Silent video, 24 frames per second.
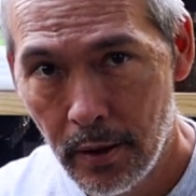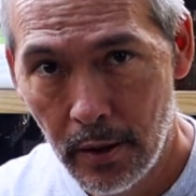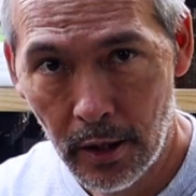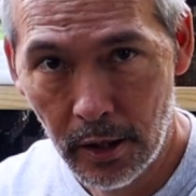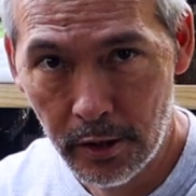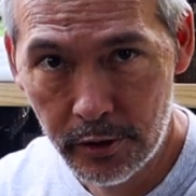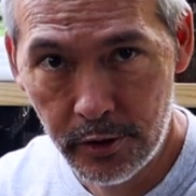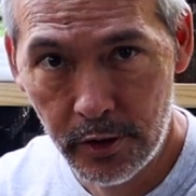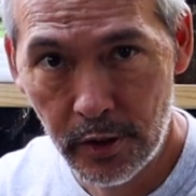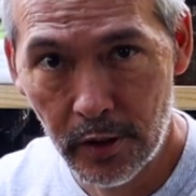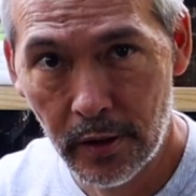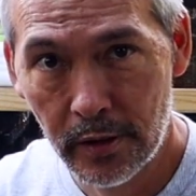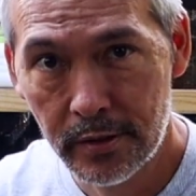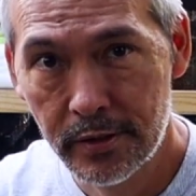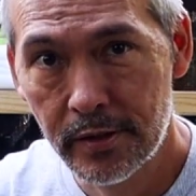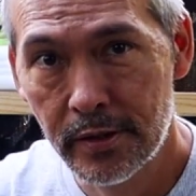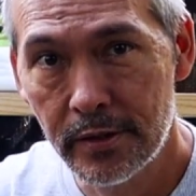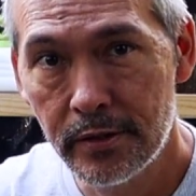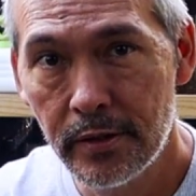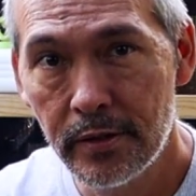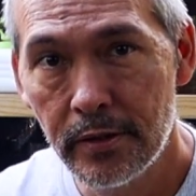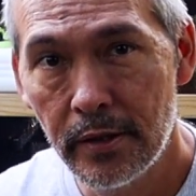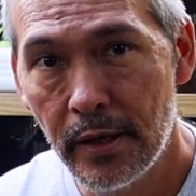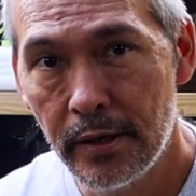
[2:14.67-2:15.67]
adjust
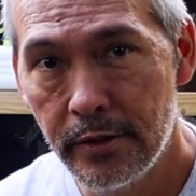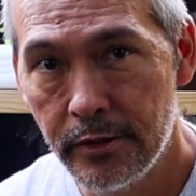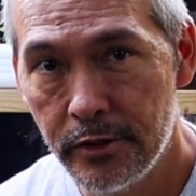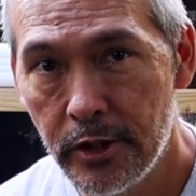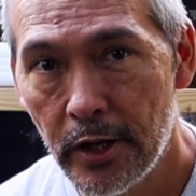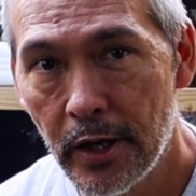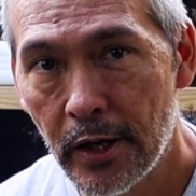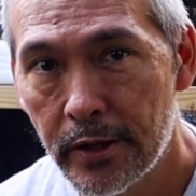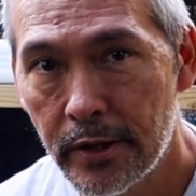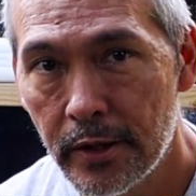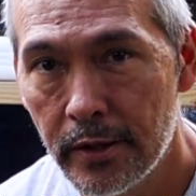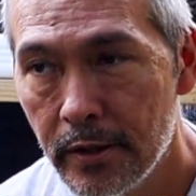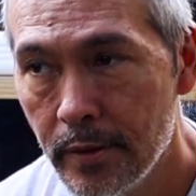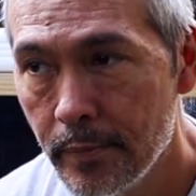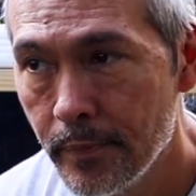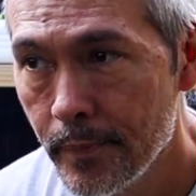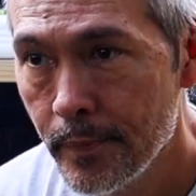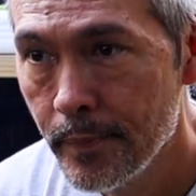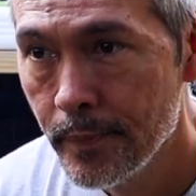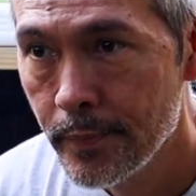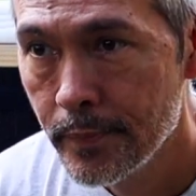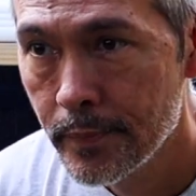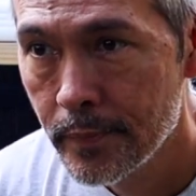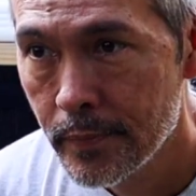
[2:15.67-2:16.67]
and, and check it,
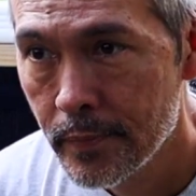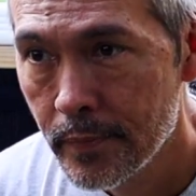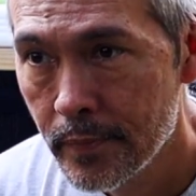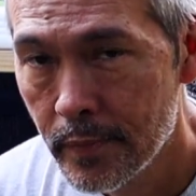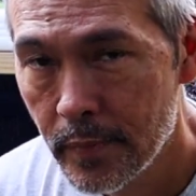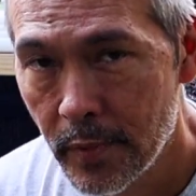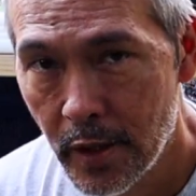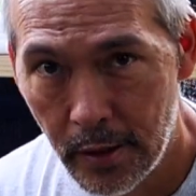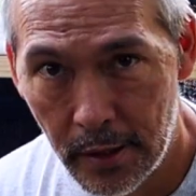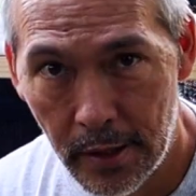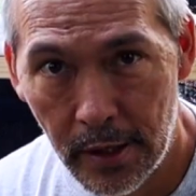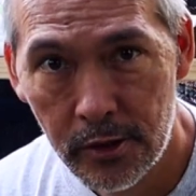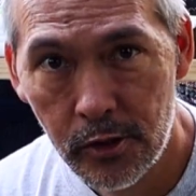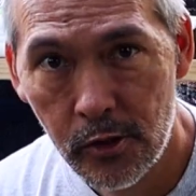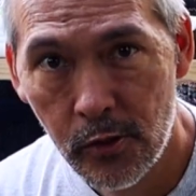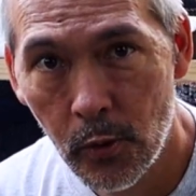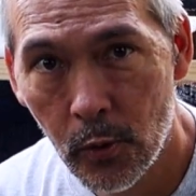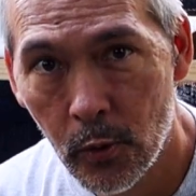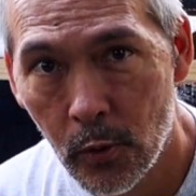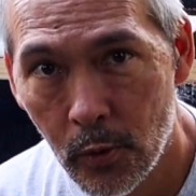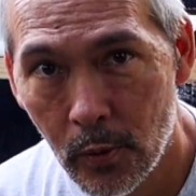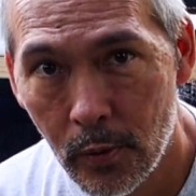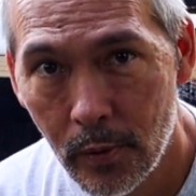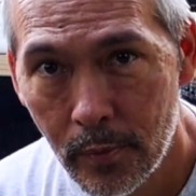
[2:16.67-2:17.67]
then that's
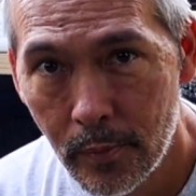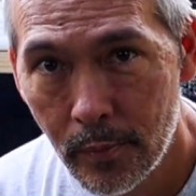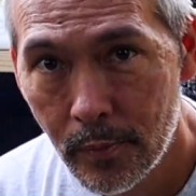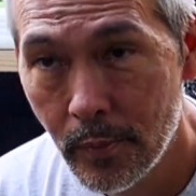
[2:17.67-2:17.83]
cool.